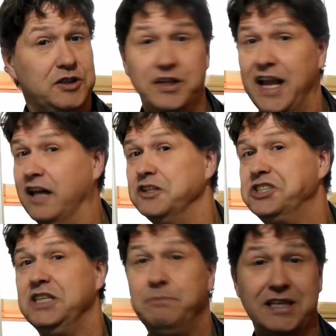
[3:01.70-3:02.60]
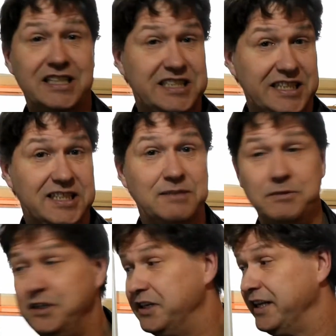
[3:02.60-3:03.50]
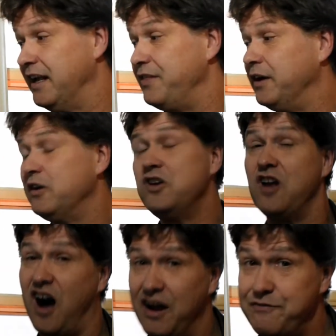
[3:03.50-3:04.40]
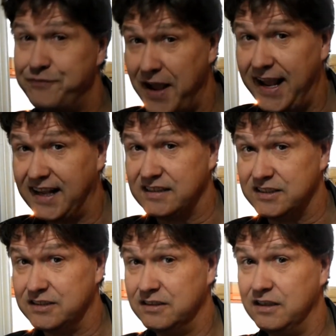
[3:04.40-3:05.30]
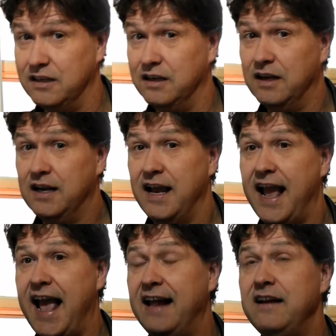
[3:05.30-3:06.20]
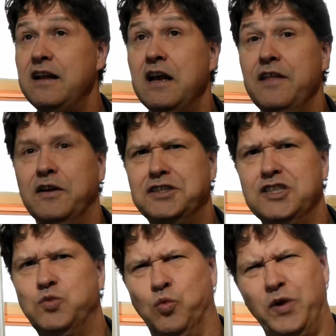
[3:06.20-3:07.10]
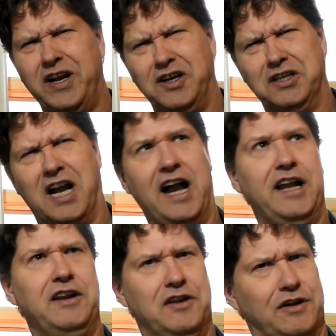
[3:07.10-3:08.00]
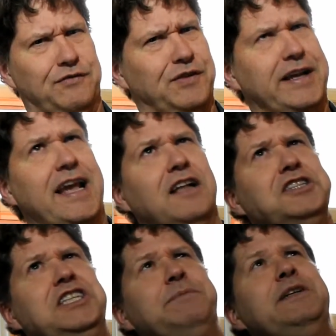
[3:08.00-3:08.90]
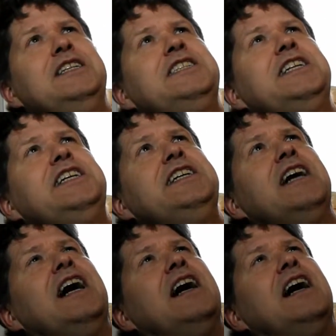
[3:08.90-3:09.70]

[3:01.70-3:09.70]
to the LGBT community. They are not fans. And there's this weird kind of like LGBT